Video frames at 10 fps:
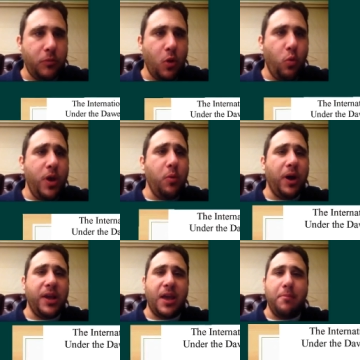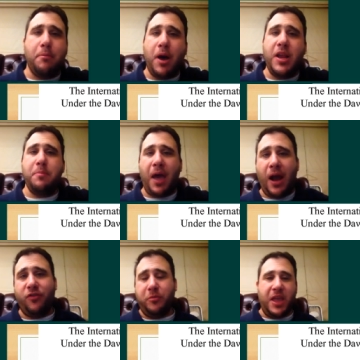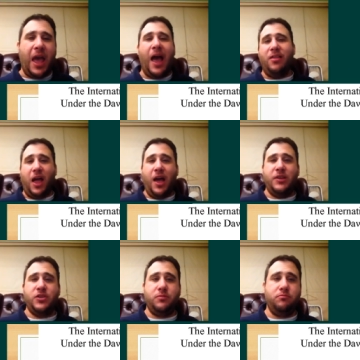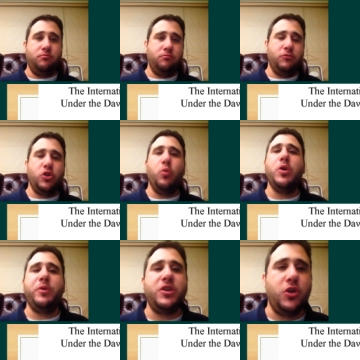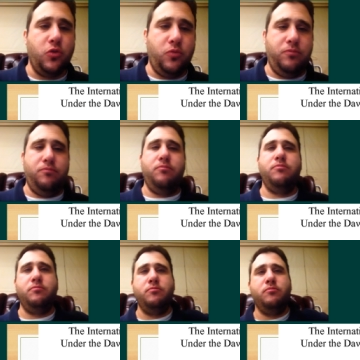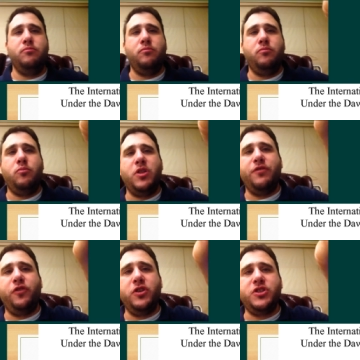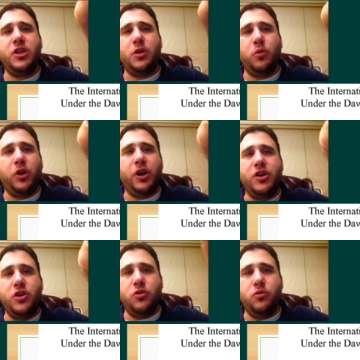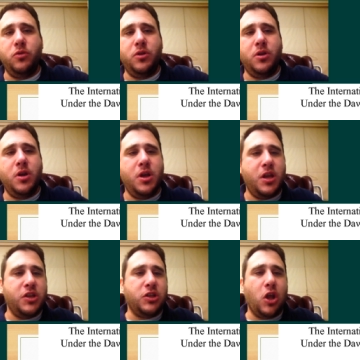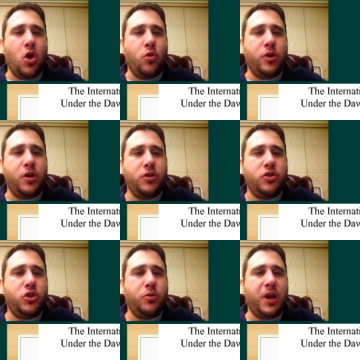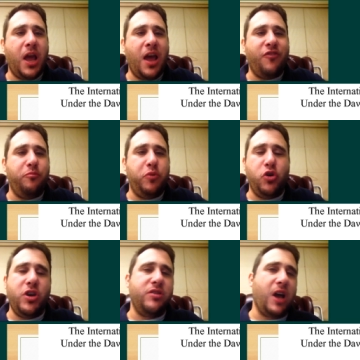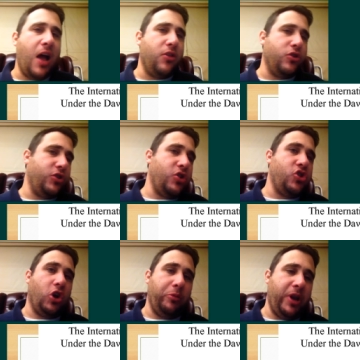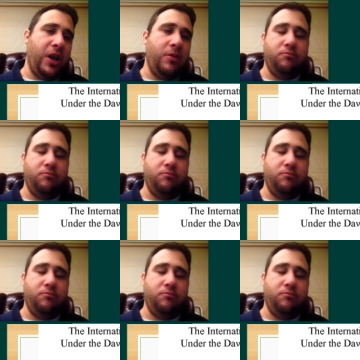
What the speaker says: We want to get money back from the Allies. So what do? Well, the first thing that we're going to do is loan $2.5 billion to Germany.